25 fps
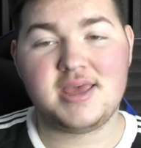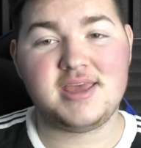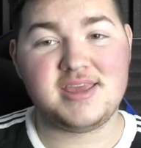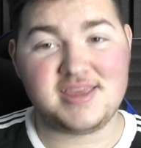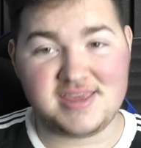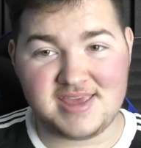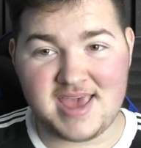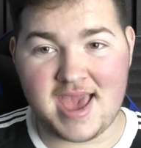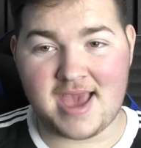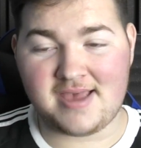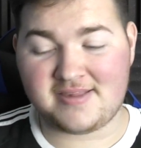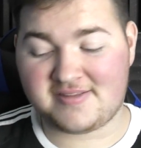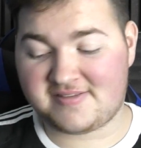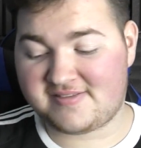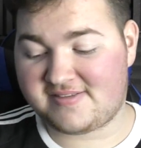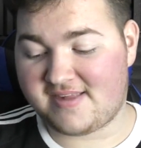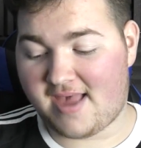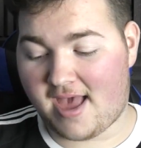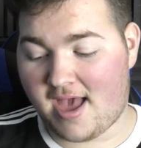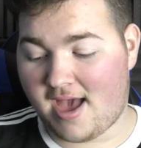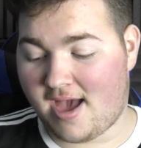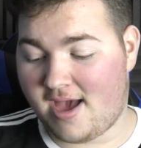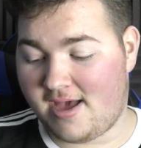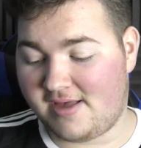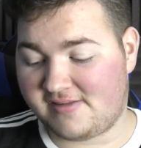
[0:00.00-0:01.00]
Yes,
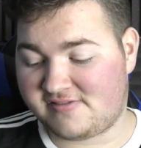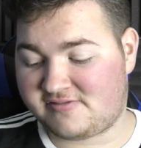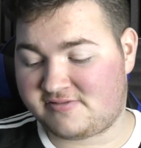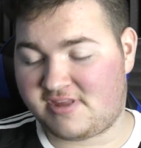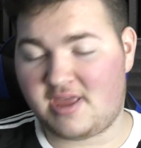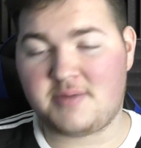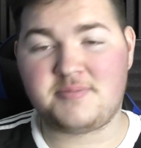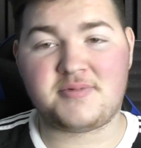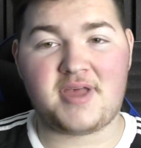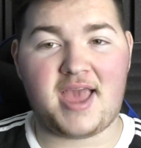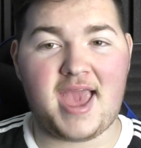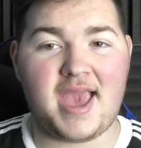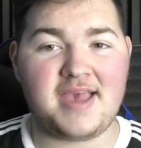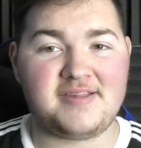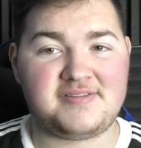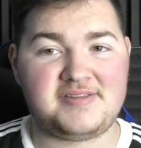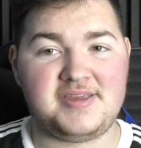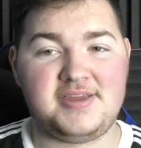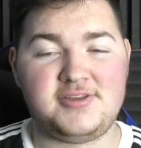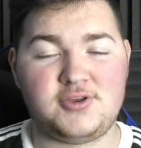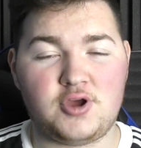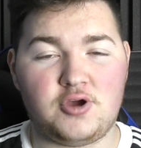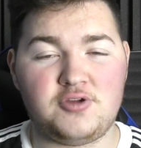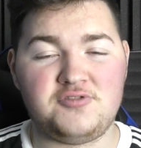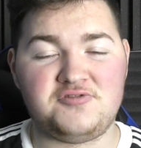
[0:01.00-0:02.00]
teams like
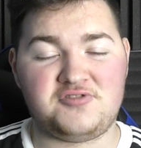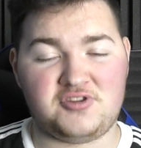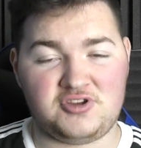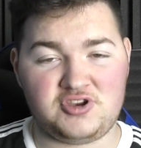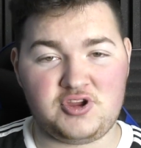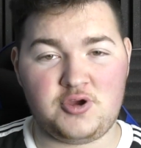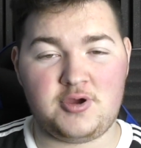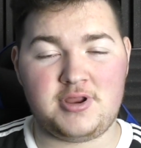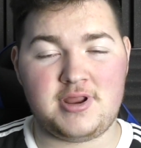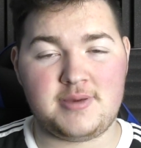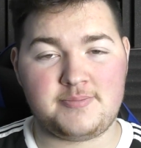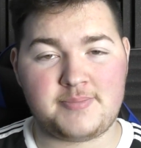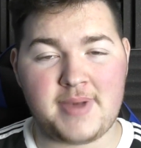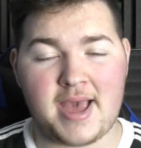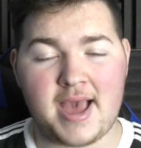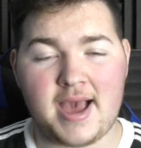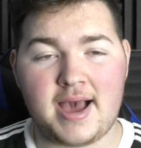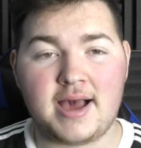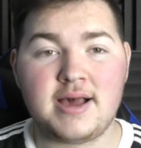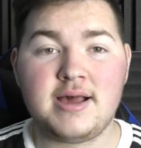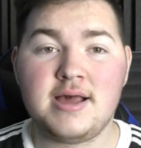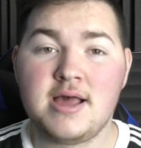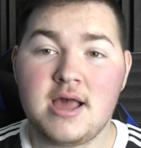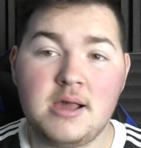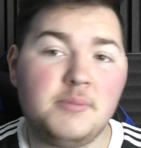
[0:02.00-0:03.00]
SE Dons are doing it
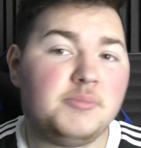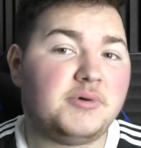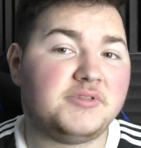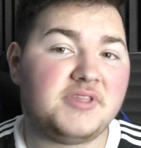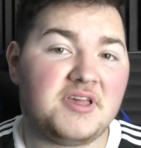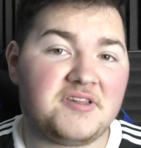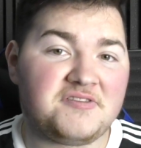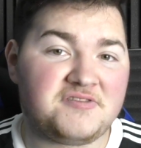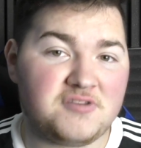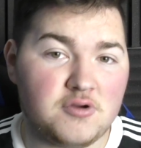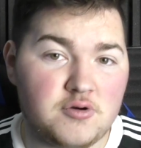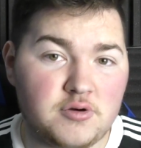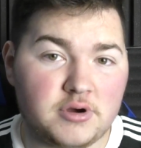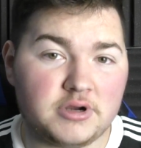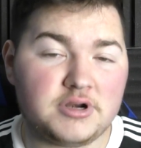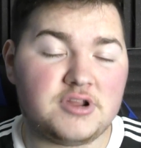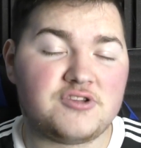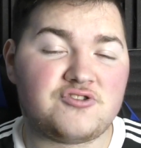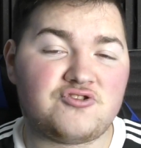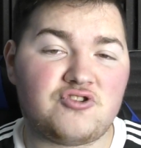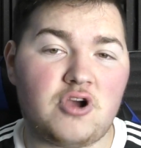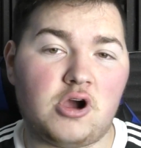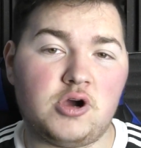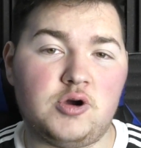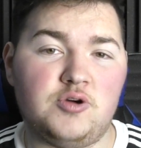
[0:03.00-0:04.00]
better, but they're still going to
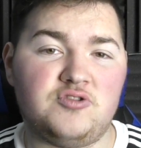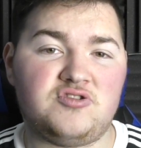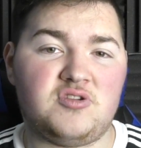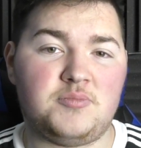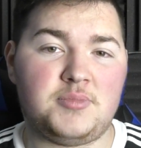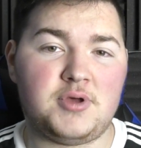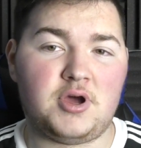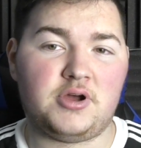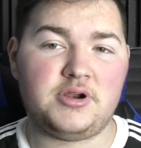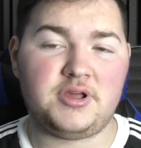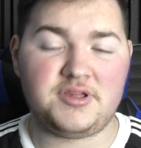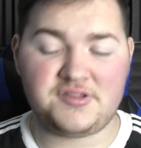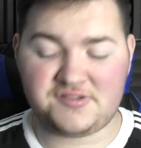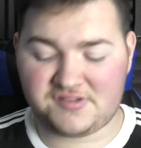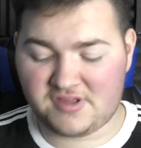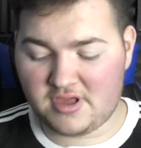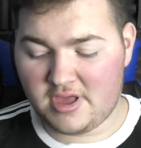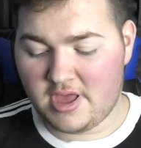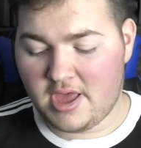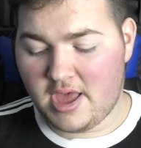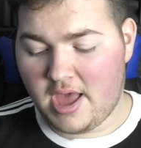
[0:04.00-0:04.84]
struggle, to be honest.